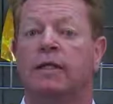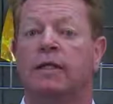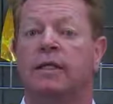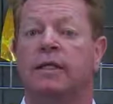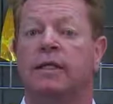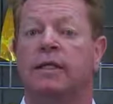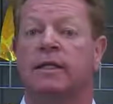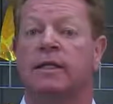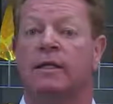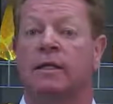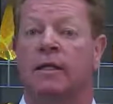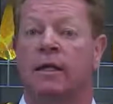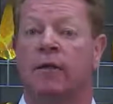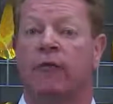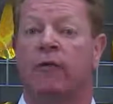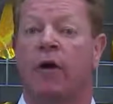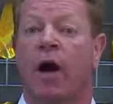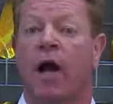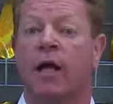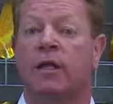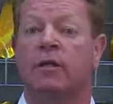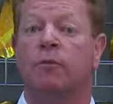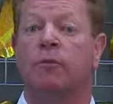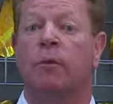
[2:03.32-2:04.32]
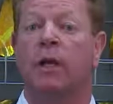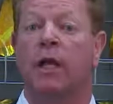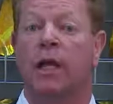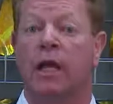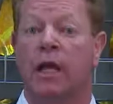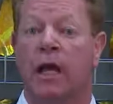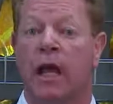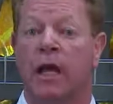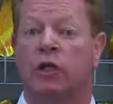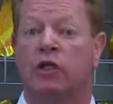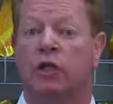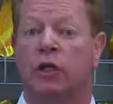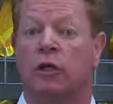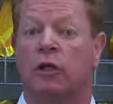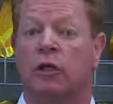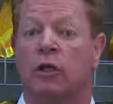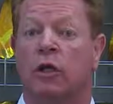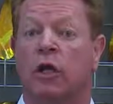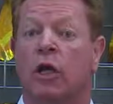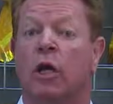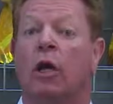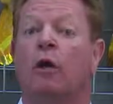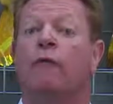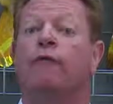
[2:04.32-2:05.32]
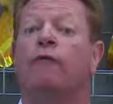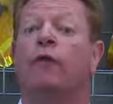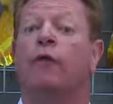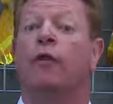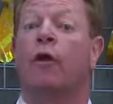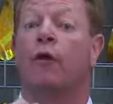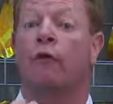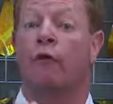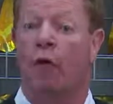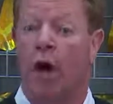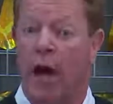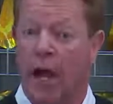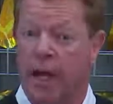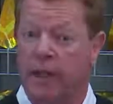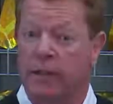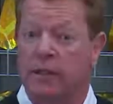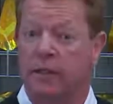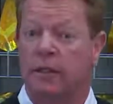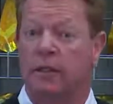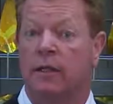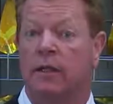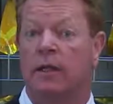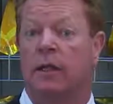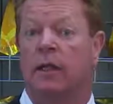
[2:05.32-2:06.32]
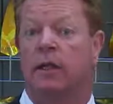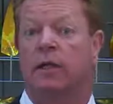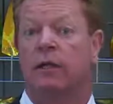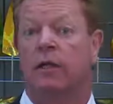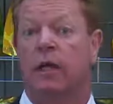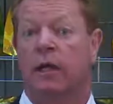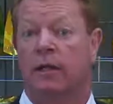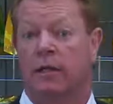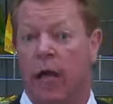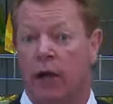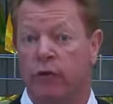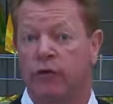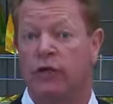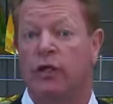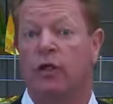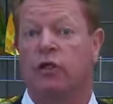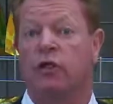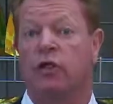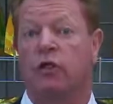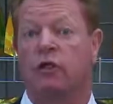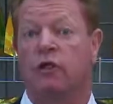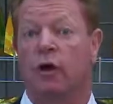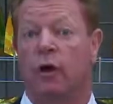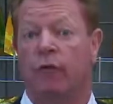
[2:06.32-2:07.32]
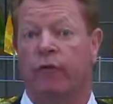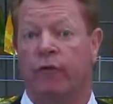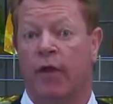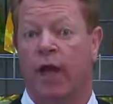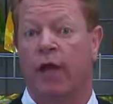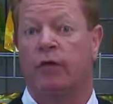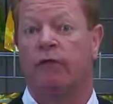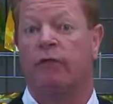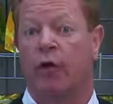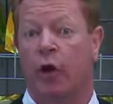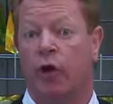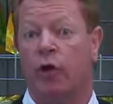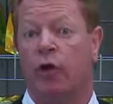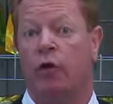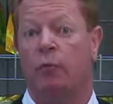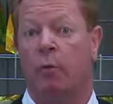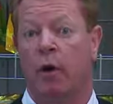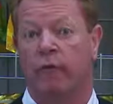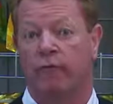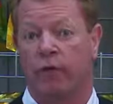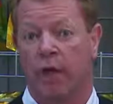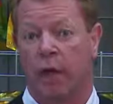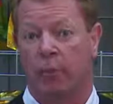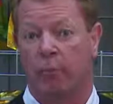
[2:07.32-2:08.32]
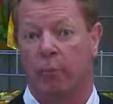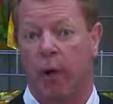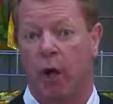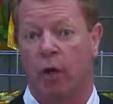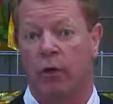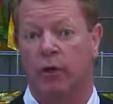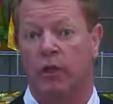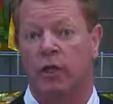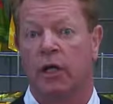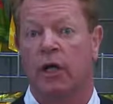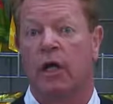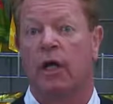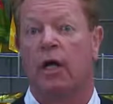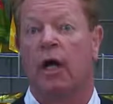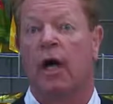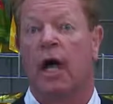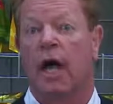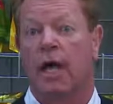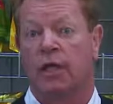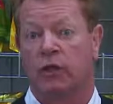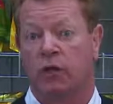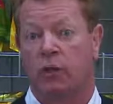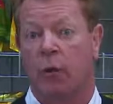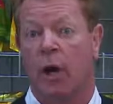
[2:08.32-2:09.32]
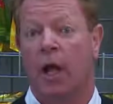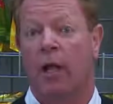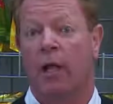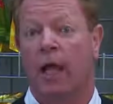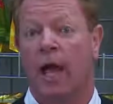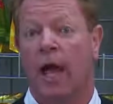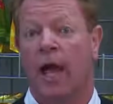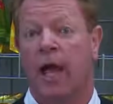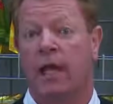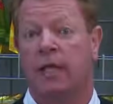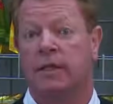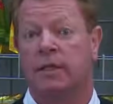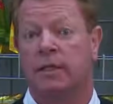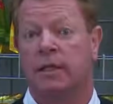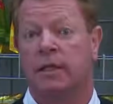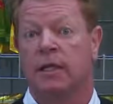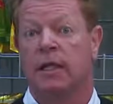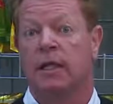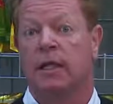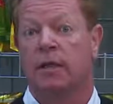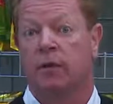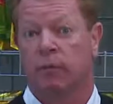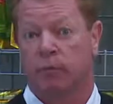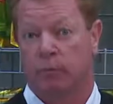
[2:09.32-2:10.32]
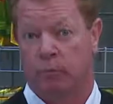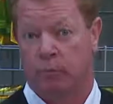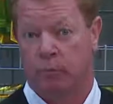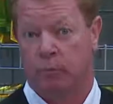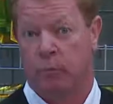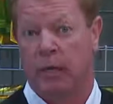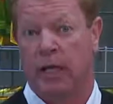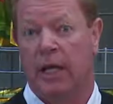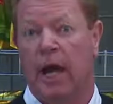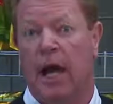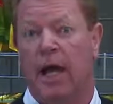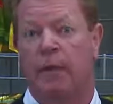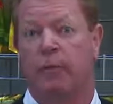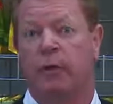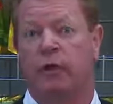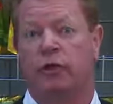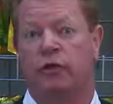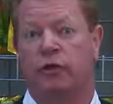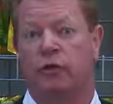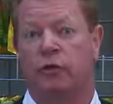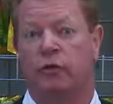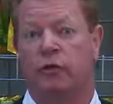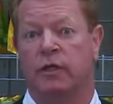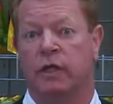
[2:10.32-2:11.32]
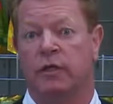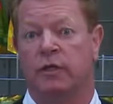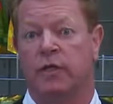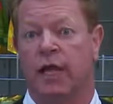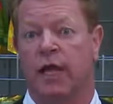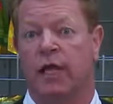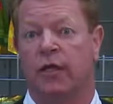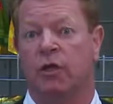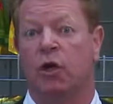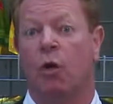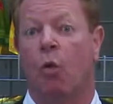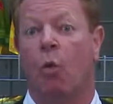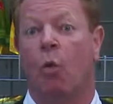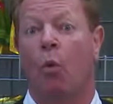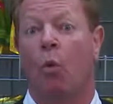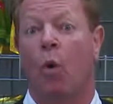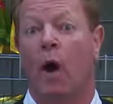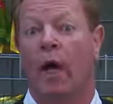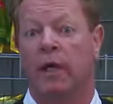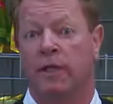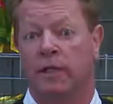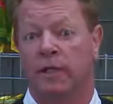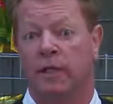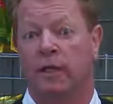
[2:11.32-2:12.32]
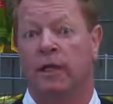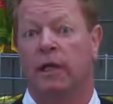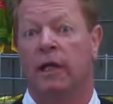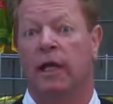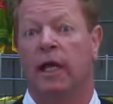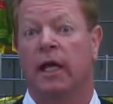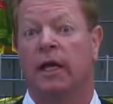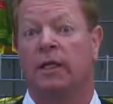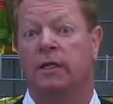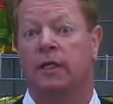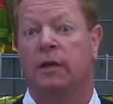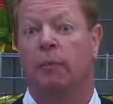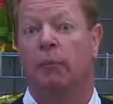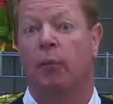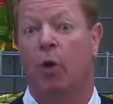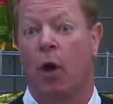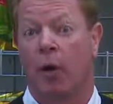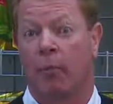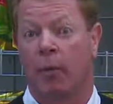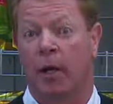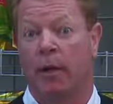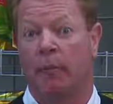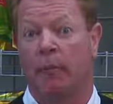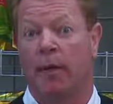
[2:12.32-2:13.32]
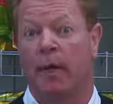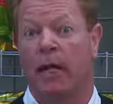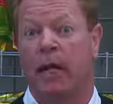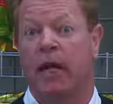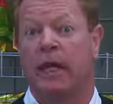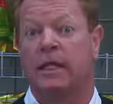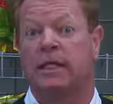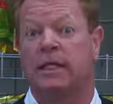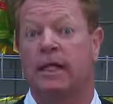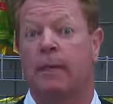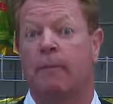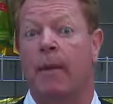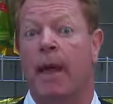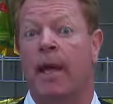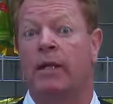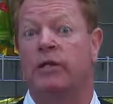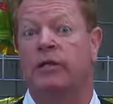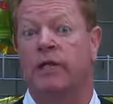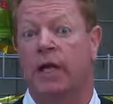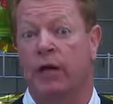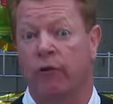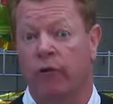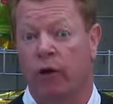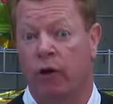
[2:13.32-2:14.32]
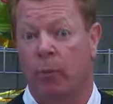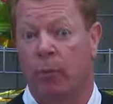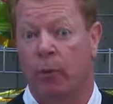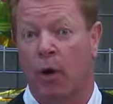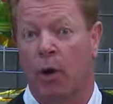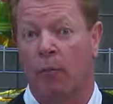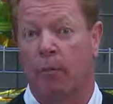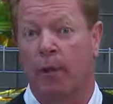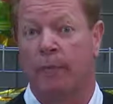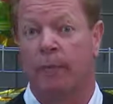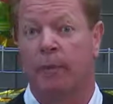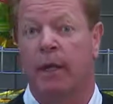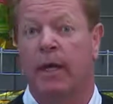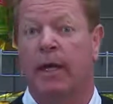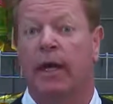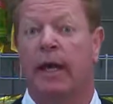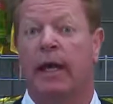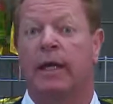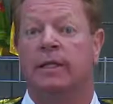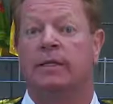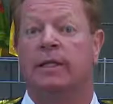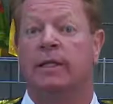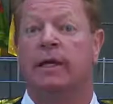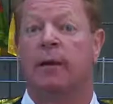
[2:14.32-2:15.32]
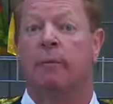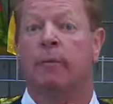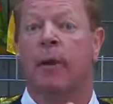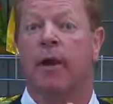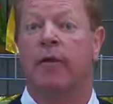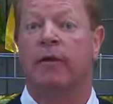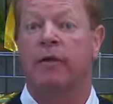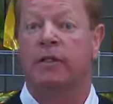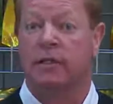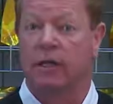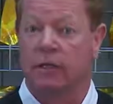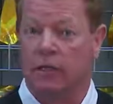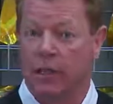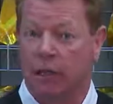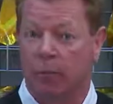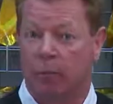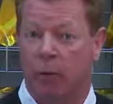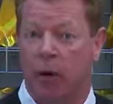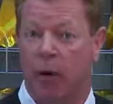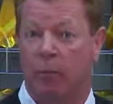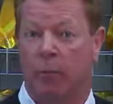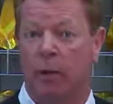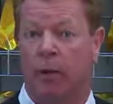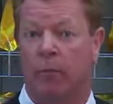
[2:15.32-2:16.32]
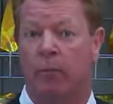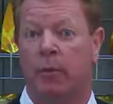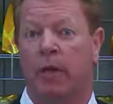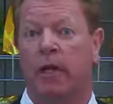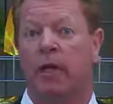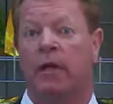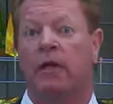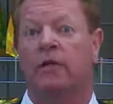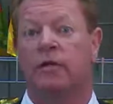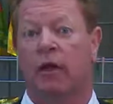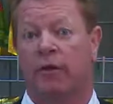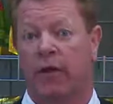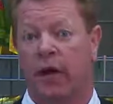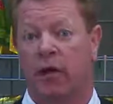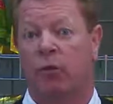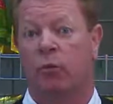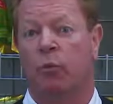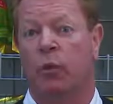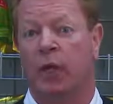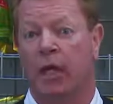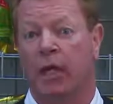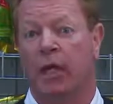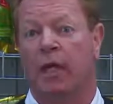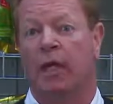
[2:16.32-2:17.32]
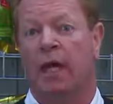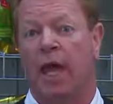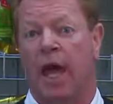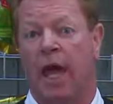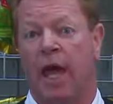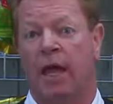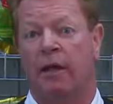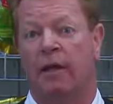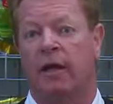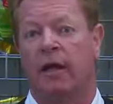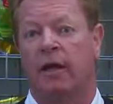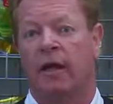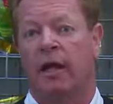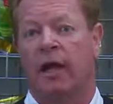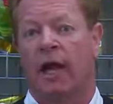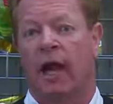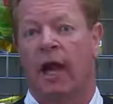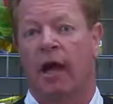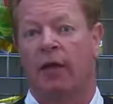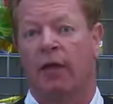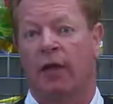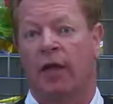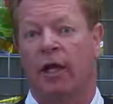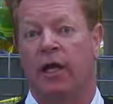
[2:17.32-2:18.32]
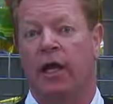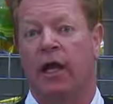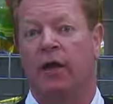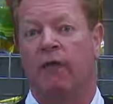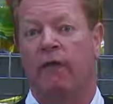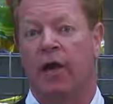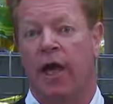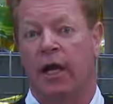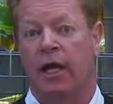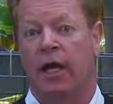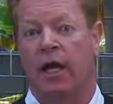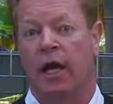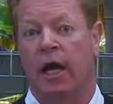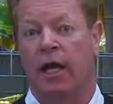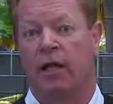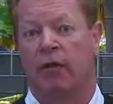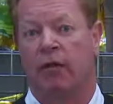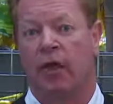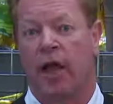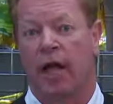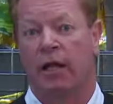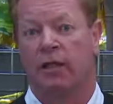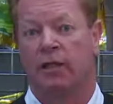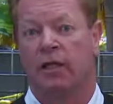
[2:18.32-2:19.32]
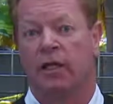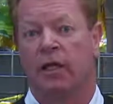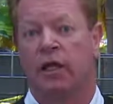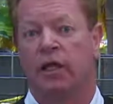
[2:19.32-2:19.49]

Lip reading: the right medication for the right dosages of that volume of that pond, as well as being able to detect what is the problem. Is it a bacterial problem? Is it a parasitic problem? So that we can then eradicate that.